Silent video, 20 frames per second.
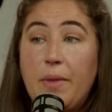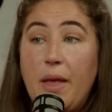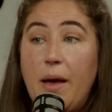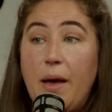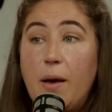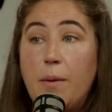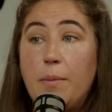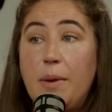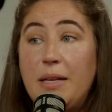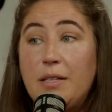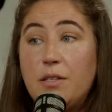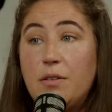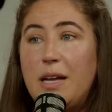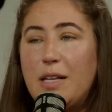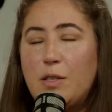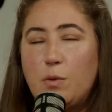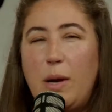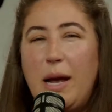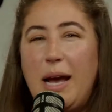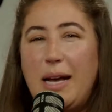And so
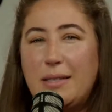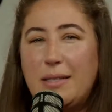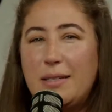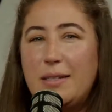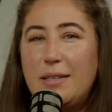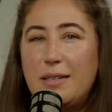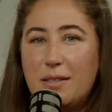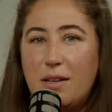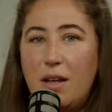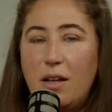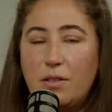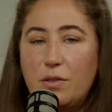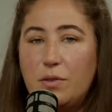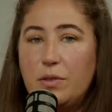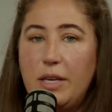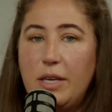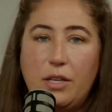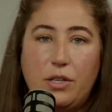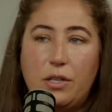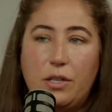that's why Aston does
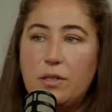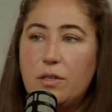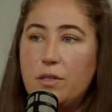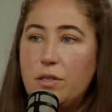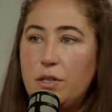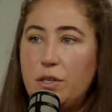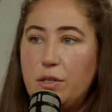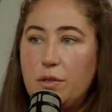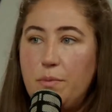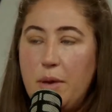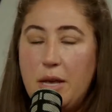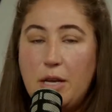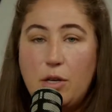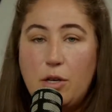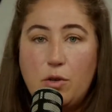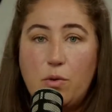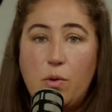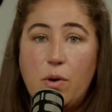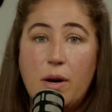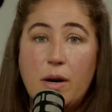consultations to just make
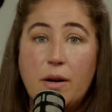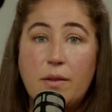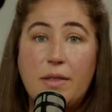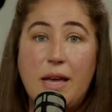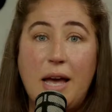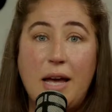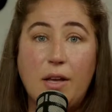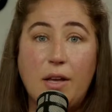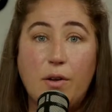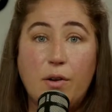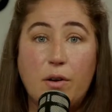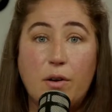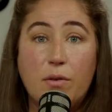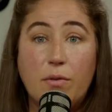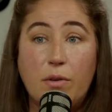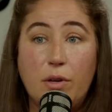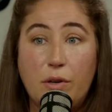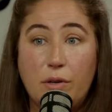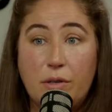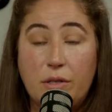sure that
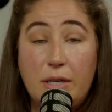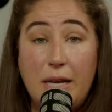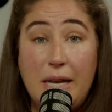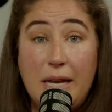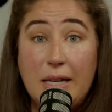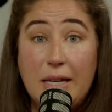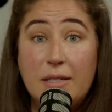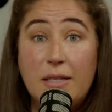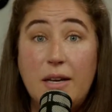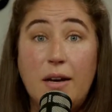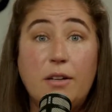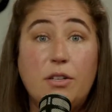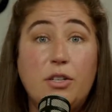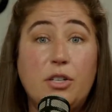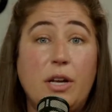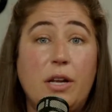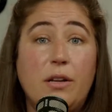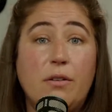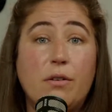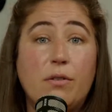you're staying in touch
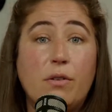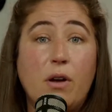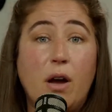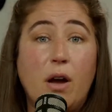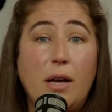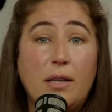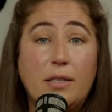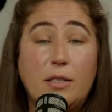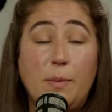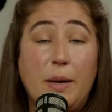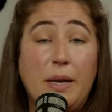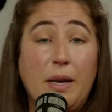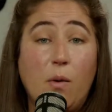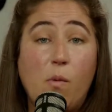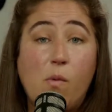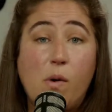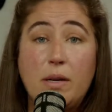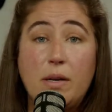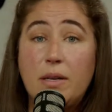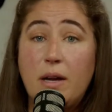and you're not spending
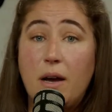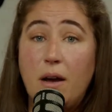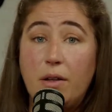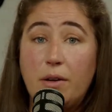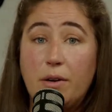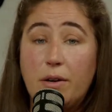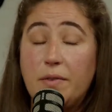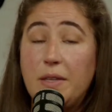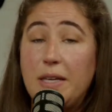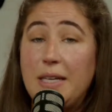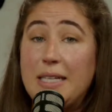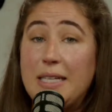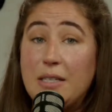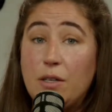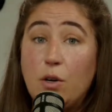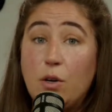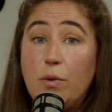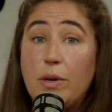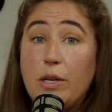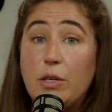$1 that
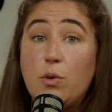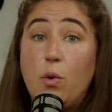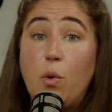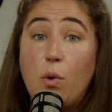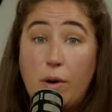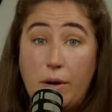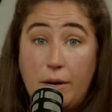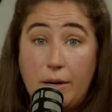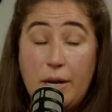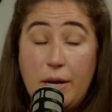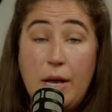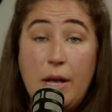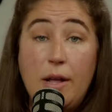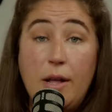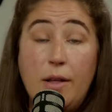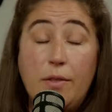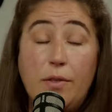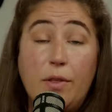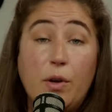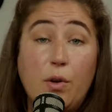isn't going toward
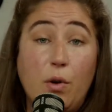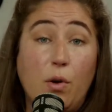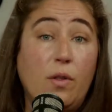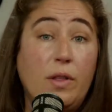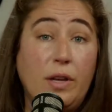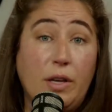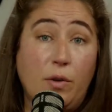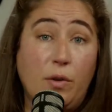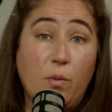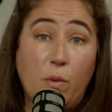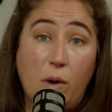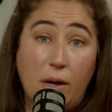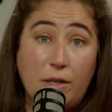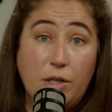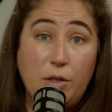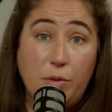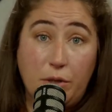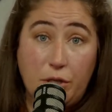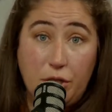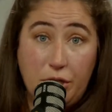the goal that you want
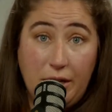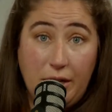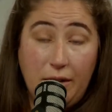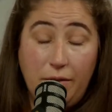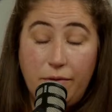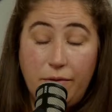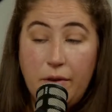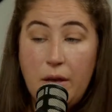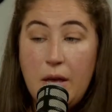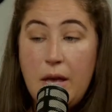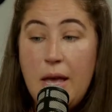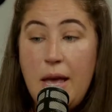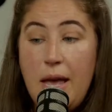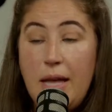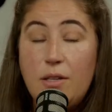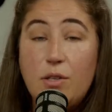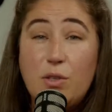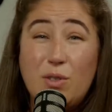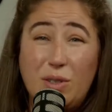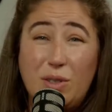to achieve.
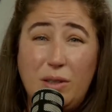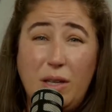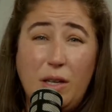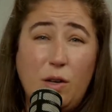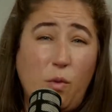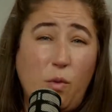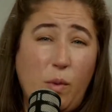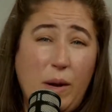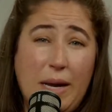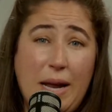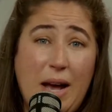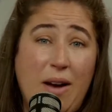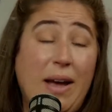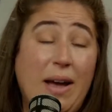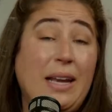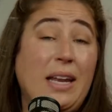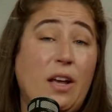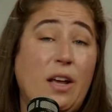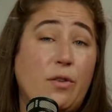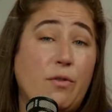And certainly to weed out
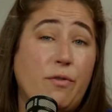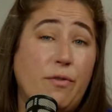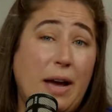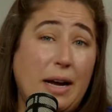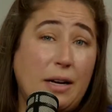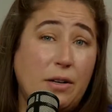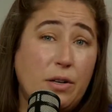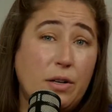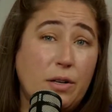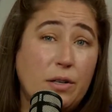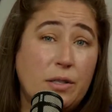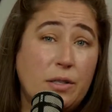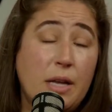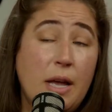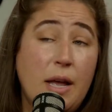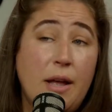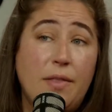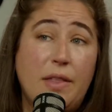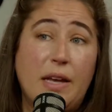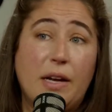any other factors
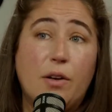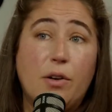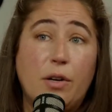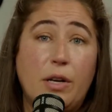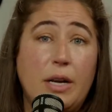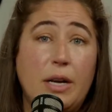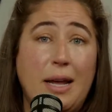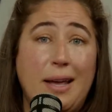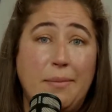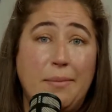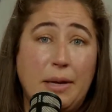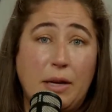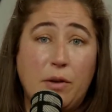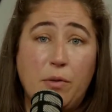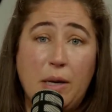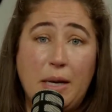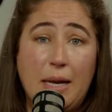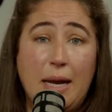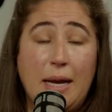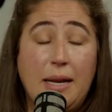that could inhibit
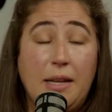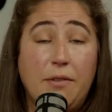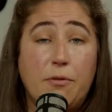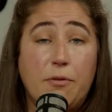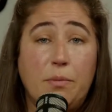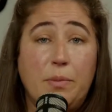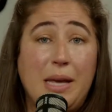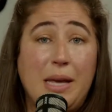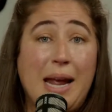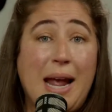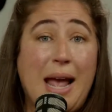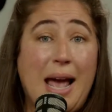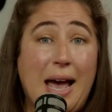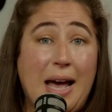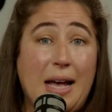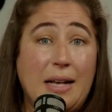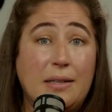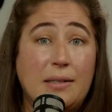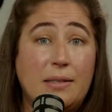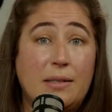Queen Nanny from being
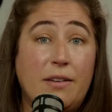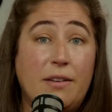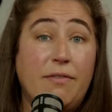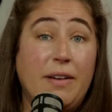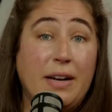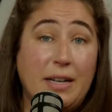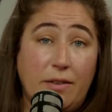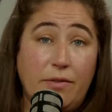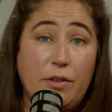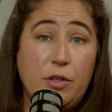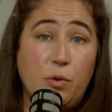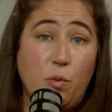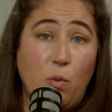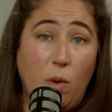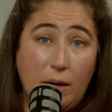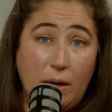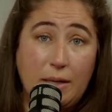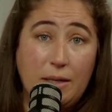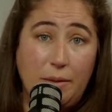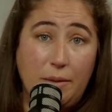as effective as you
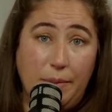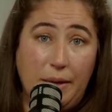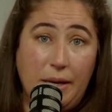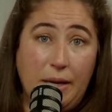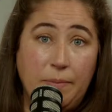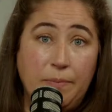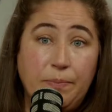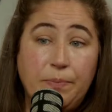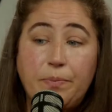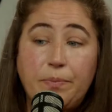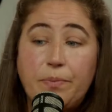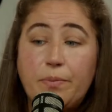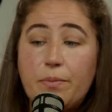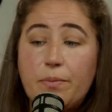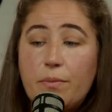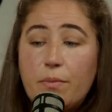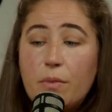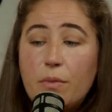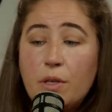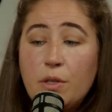want it to be.
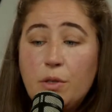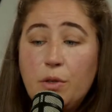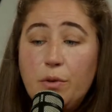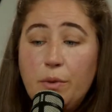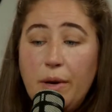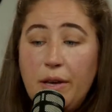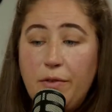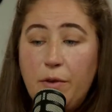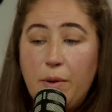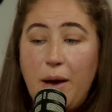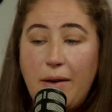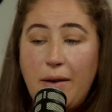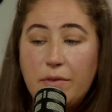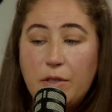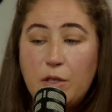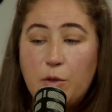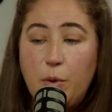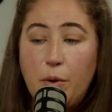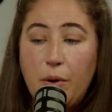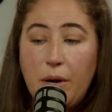So if you
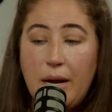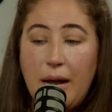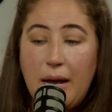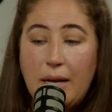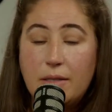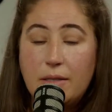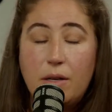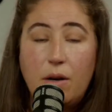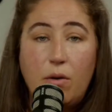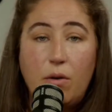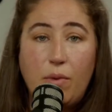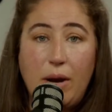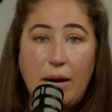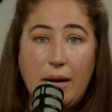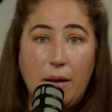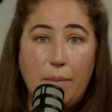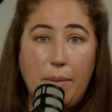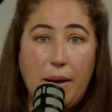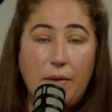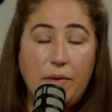haven't spoken to Aston
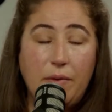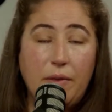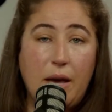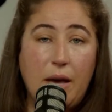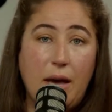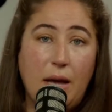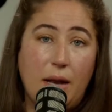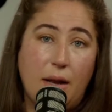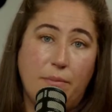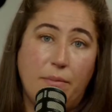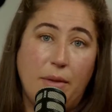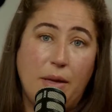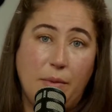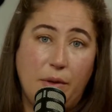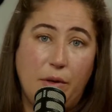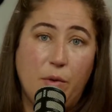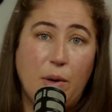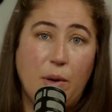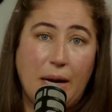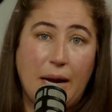already about that, maybe
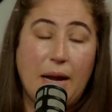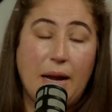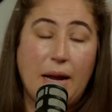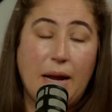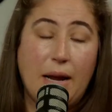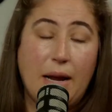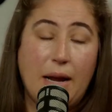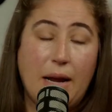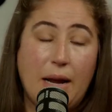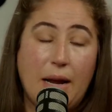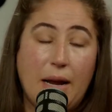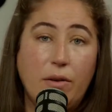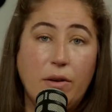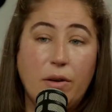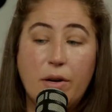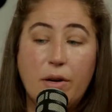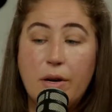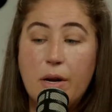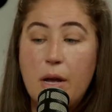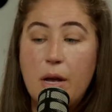you want to get on his
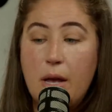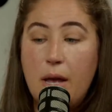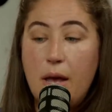calendar.